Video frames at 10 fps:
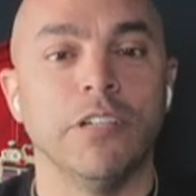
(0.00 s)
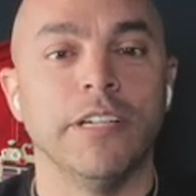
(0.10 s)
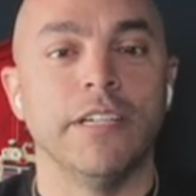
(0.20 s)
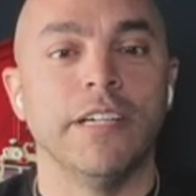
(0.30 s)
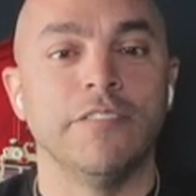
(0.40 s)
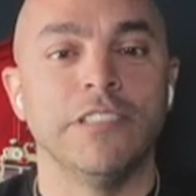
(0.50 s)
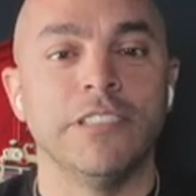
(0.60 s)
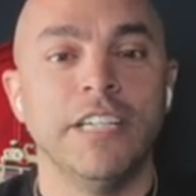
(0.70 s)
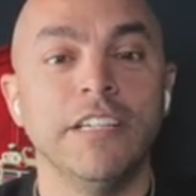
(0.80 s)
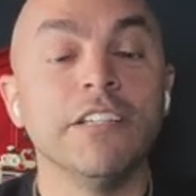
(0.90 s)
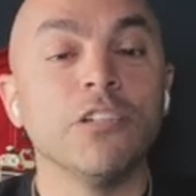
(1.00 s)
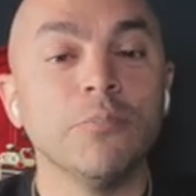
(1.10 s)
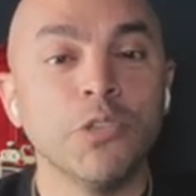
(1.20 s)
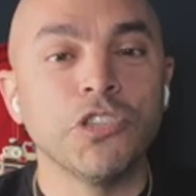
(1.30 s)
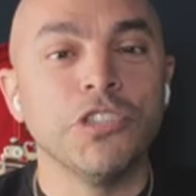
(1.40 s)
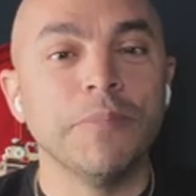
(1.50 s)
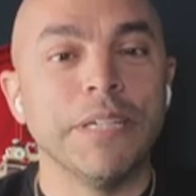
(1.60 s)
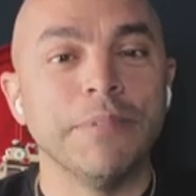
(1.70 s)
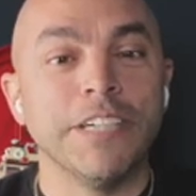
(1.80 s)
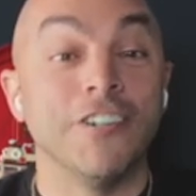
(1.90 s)
where I was a little emotional
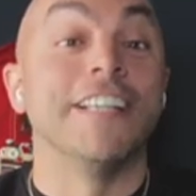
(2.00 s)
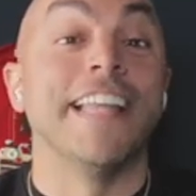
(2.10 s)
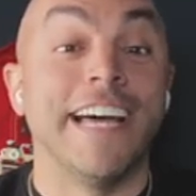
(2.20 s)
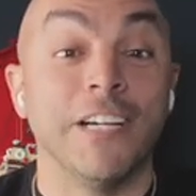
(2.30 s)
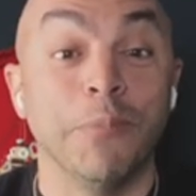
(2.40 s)
or a lot